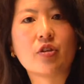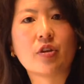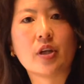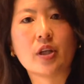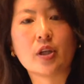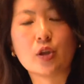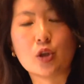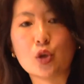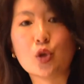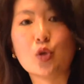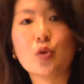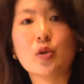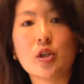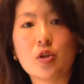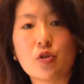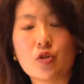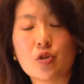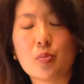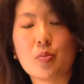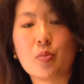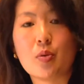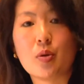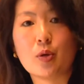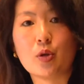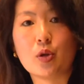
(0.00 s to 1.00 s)

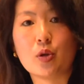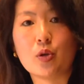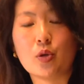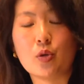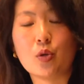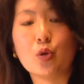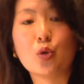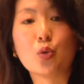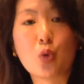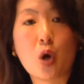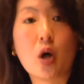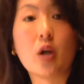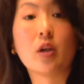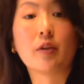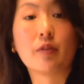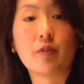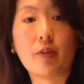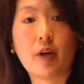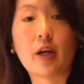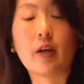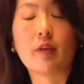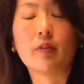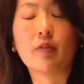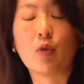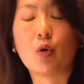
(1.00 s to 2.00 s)
you
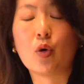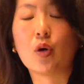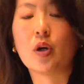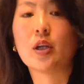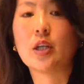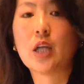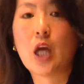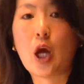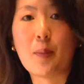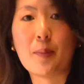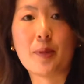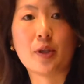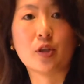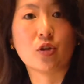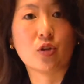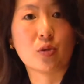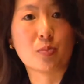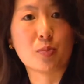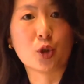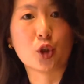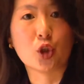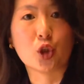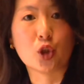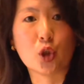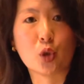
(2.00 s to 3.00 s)
qualify for and how many to
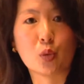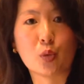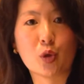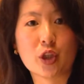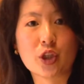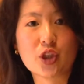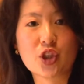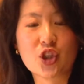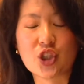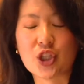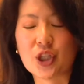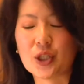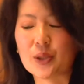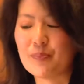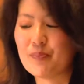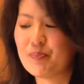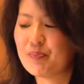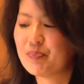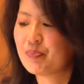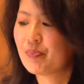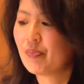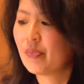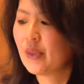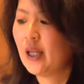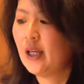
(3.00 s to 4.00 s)
put on your worksheet.
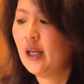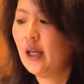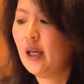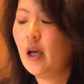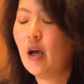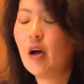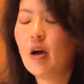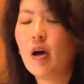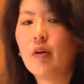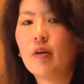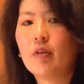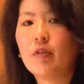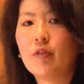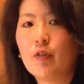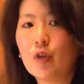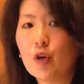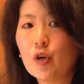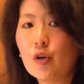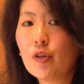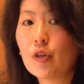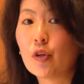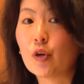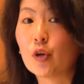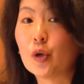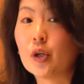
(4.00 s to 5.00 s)

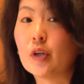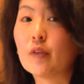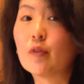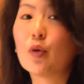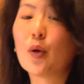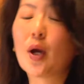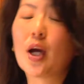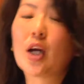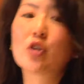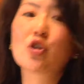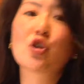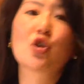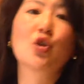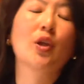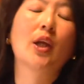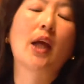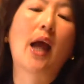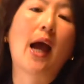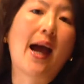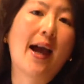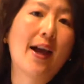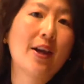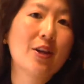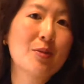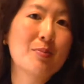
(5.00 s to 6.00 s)
Further, if you actually
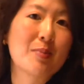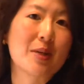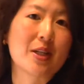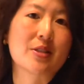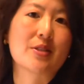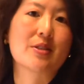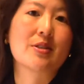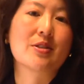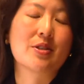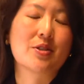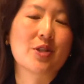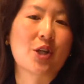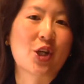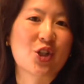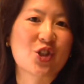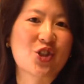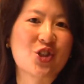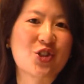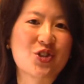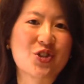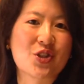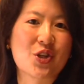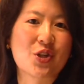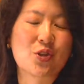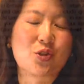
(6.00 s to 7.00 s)
itemize
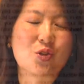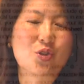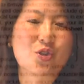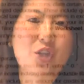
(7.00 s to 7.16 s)
deductions on your